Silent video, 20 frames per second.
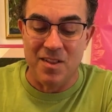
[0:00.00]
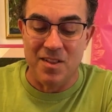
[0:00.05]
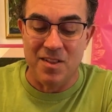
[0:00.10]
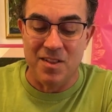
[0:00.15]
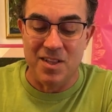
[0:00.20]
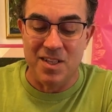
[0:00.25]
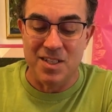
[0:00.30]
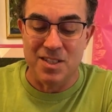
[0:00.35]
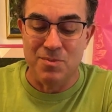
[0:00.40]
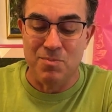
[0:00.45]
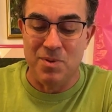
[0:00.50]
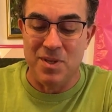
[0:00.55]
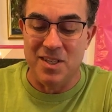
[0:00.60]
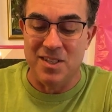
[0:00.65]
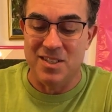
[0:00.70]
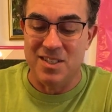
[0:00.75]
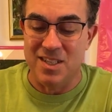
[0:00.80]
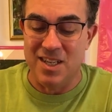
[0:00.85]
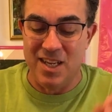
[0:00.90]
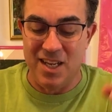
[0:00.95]
this
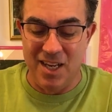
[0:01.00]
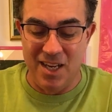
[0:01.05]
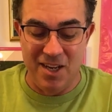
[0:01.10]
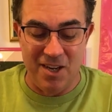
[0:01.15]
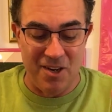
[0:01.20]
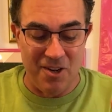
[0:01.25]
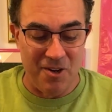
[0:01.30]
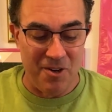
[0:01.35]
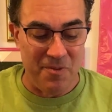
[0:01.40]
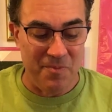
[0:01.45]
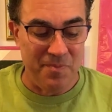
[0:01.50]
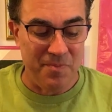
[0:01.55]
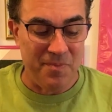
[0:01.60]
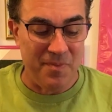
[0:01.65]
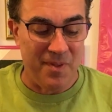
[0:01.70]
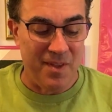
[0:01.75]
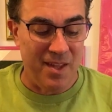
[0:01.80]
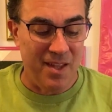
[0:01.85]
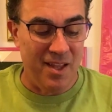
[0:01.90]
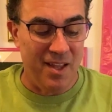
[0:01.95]
piece here,
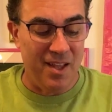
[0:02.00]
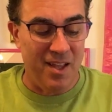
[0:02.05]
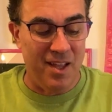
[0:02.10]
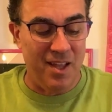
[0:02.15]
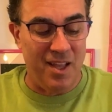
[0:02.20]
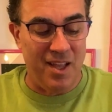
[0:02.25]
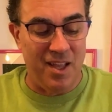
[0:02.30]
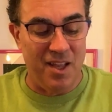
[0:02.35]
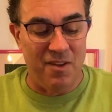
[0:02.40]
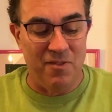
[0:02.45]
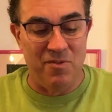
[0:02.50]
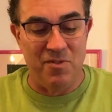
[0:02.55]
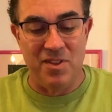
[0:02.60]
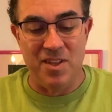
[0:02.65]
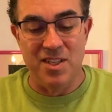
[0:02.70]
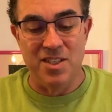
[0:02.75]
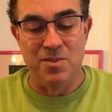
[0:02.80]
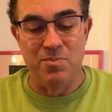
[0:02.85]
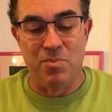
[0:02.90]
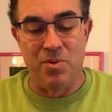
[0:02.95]
if
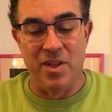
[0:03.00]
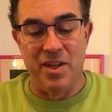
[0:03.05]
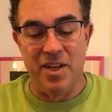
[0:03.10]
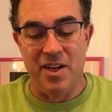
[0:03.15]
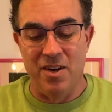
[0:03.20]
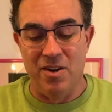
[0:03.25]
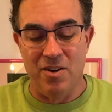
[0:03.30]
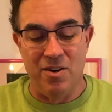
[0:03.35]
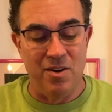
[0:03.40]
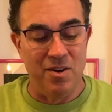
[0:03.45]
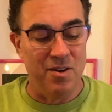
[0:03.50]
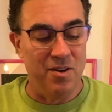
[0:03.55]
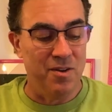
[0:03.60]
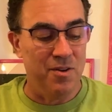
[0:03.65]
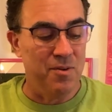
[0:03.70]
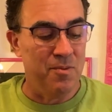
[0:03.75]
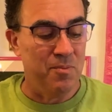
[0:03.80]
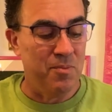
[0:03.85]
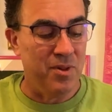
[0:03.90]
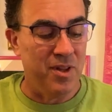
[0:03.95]
this player
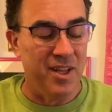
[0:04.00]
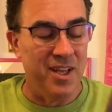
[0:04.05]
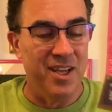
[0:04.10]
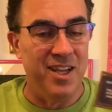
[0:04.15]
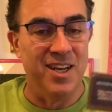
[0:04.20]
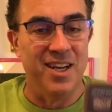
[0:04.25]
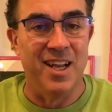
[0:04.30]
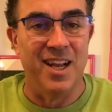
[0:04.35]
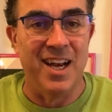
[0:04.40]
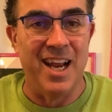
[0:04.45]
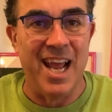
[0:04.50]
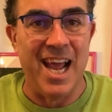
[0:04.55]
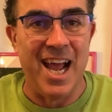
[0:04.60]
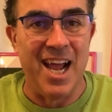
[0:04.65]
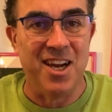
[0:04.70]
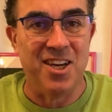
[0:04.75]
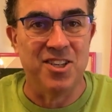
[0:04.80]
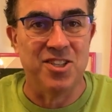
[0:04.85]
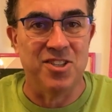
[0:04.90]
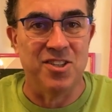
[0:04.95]
played an
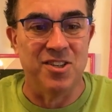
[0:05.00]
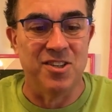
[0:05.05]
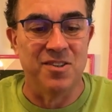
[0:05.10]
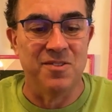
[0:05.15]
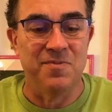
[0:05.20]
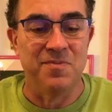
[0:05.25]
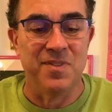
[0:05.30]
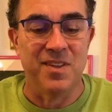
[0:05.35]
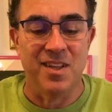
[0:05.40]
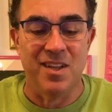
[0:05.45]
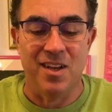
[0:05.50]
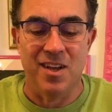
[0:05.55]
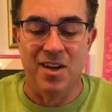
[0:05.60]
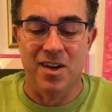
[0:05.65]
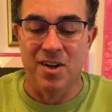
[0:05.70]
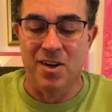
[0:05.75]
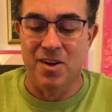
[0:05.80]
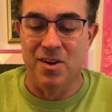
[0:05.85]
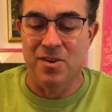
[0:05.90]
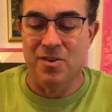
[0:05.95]
action
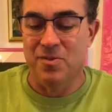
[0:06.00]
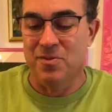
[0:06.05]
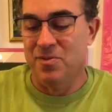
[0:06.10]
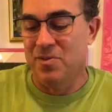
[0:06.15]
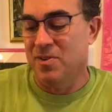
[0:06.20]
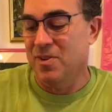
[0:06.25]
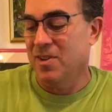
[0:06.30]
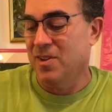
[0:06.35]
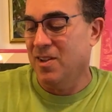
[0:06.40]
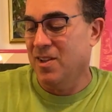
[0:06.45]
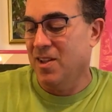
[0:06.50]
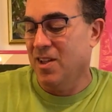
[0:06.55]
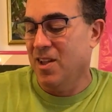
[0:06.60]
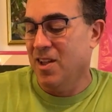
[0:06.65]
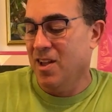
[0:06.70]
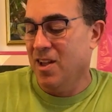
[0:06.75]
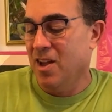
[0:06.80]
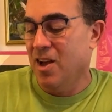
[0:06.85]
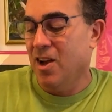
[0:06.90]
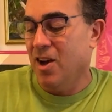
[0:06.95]
of
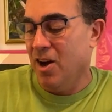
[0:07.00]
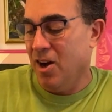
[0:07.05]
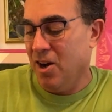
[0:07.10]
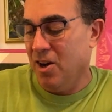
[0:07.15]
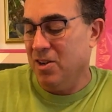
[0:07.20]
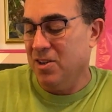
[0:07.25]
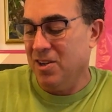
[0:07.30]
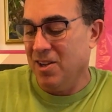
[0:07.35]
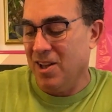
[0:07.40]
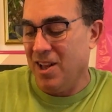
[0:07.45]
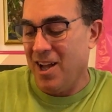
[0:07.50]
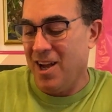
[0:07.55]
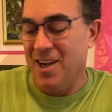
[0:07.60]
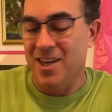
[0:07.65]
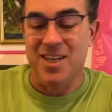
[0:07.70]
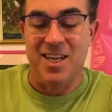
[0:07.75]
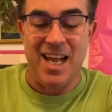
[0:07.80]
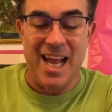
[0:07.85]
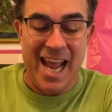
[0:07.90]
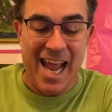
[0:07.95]

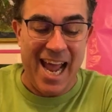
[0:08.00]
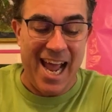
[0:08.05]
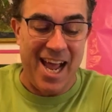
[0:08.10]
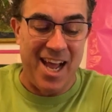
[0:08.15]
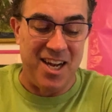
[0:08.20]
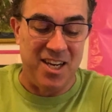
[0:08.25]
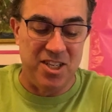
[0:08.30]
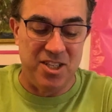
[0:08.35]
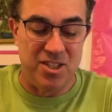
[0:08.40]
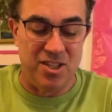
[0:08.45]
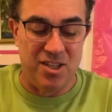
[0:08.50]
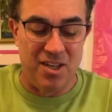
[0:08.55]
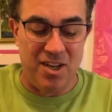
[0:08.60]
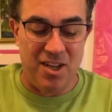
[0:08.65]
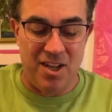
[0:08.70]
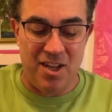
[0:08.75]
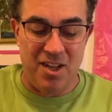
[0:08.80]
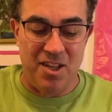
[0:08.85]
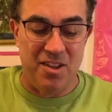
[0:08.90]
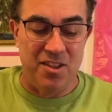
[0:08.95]
unlocked hatch,
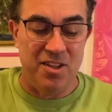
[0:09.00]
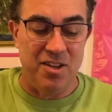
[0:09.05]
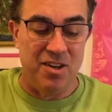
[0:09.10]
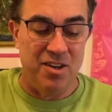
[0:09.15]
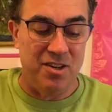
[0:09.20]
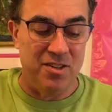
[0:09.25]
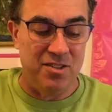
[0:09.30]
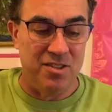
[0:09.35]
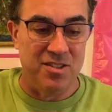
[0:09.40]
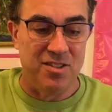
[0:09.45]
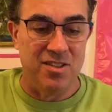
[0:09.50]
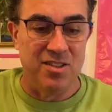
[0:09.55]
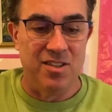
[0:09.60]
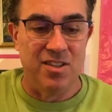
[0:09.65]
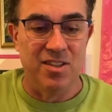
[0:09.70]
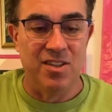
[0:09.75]
there's